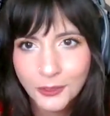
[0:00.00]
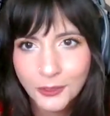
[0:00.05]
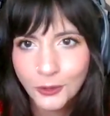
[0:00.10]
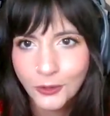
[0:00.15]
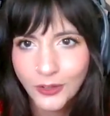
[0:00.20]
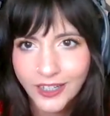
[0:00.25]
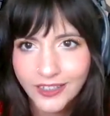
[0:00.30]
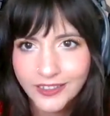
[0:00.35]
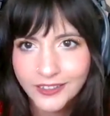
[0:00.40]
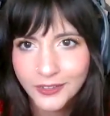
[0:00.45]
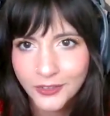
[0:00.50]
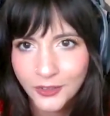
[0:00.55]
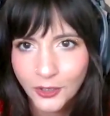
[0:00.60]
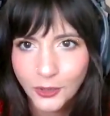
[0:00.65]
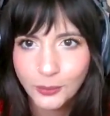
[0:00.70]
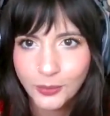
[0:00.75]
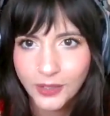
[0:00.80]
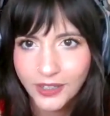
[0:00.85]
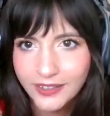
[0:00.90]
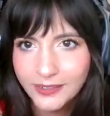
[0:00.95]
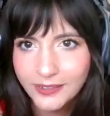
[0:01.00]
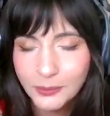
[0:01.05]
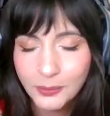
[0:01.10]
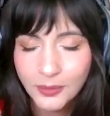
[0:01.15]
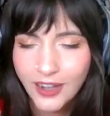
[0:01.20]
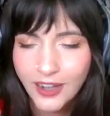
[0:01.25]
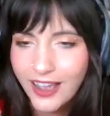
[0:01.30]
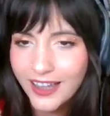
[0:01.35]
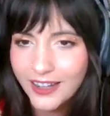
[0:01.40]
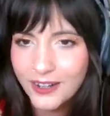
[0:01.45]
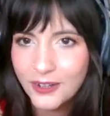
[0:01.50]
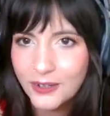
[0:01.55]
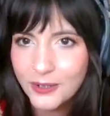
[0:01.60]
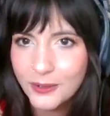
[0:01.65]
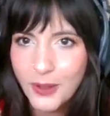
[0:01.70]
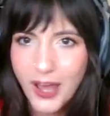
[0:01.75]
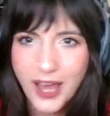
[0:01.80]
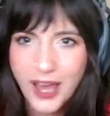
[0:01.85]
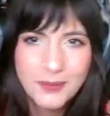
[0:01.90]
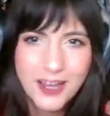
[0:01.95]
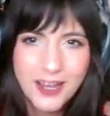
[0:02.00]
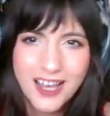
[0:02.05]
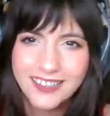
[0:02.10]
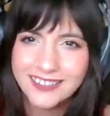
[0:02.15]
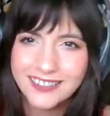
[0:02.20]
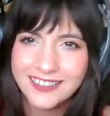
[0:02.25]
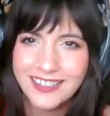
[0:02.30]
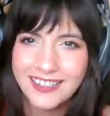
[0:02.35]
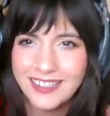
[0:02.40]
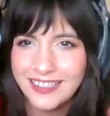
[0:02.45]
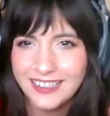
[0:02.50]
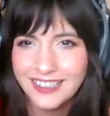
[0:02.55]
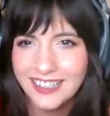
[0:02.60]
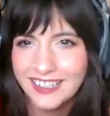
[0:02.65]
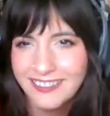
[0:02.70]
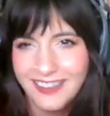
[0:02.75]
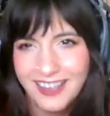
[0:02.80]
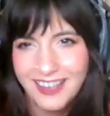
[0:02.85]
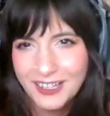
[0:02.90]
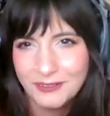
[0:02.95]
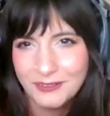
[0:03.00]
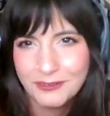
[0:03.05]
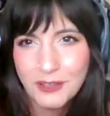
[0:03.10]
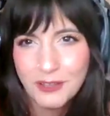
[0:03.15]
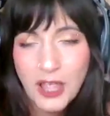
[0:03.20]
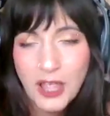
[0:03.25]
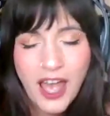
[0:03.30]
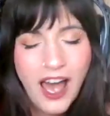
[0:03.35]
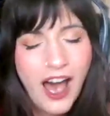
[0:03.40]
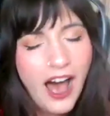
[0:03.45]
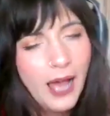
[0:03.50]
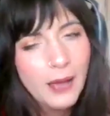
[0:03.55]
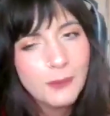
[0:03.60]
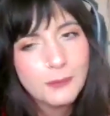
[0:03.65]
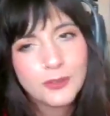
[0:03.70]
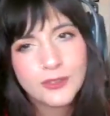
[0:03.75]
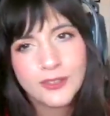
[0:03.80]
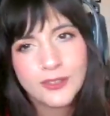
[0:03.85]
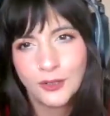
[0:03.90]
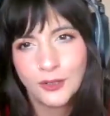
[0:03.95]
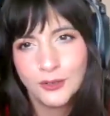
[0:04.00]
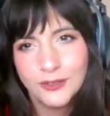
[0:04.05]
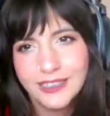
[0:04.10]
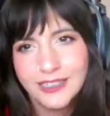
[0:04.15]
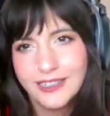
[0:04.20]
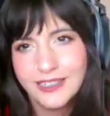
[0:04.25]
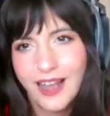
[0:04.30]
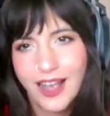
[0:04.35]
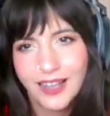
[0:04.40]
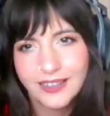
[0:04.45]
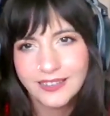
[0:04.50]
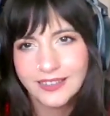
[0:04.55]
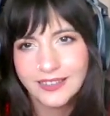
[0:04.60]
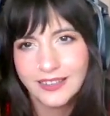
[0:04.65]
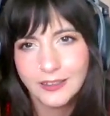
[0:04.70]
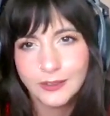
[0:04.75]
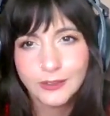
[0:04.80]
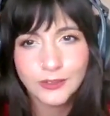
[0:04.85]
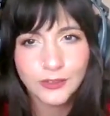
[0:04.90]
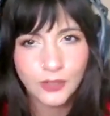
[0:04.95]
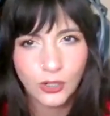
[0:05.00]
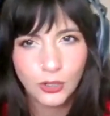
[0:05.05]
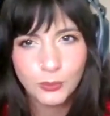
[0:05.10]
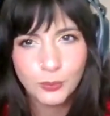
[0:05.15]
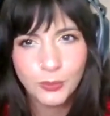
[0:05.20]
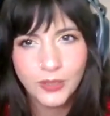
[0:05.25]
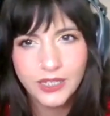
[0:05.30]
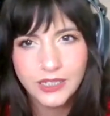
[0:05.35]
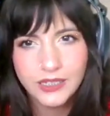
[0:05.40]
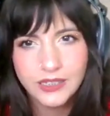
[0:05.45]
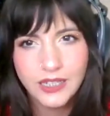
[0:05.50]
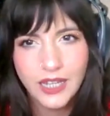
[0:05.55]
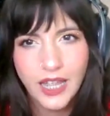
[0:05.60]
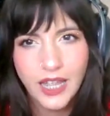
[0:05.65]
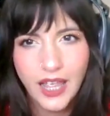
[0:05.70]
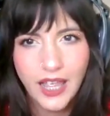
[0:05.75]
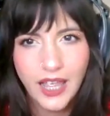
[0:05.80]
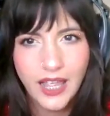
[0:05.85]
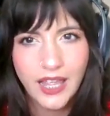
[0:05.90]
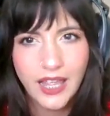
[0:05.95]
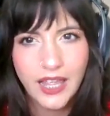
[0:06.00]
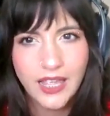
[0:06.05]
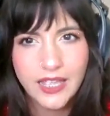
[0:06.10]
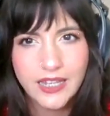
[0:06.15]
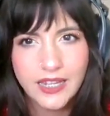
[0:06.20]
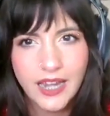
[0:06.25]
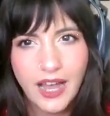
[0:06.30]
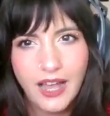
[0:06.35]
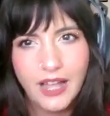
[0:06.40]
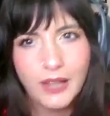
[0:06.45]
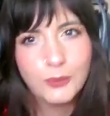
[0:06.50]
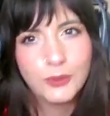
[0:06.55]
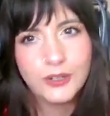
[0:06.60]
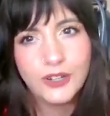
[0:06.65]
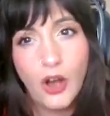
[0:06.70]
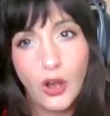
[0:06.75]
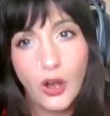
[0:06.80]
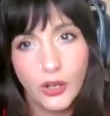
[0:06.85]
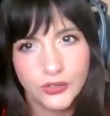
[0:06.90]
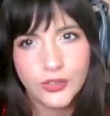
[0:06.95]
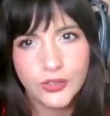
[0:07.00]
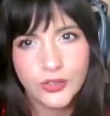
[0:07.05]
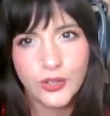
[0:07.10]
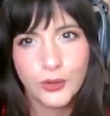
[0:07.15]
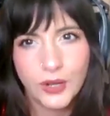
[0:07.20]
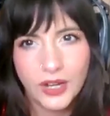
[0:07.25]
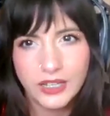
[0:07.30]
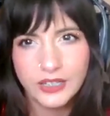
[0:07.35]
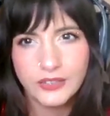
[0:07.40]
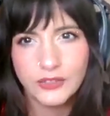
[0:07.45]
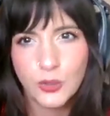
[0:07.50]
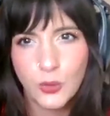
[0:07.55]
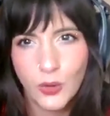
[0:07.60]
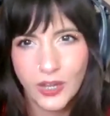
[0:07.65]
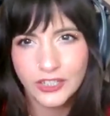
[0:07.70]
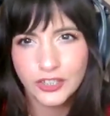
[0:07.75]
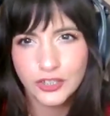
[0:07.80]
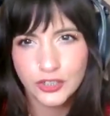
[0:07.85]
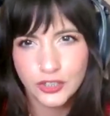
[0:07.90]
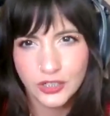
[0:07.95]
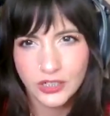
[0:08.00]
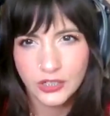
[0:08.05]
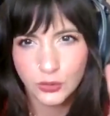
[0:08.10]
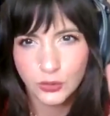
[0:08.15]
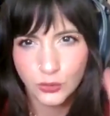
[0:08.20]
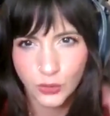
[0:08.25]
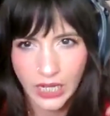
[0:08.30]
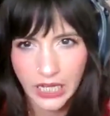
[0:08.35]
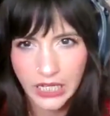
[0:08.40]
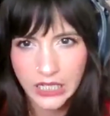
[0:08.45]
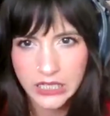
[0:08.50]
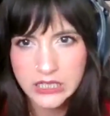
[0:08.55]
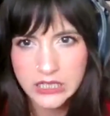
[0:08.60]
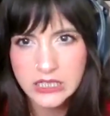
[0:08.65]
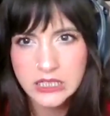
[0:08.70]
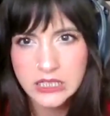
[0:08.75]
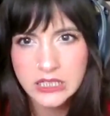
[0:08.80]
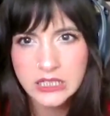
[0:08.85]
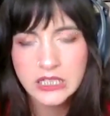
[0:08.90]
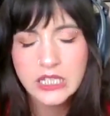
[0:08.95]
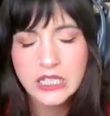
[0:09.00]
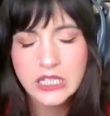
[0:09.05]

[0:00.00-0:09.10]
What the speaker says: the Grand Serpent, but I'm not seeing a lot of. I'm certainly not seeing Serpent, and I would also kind of question Grand.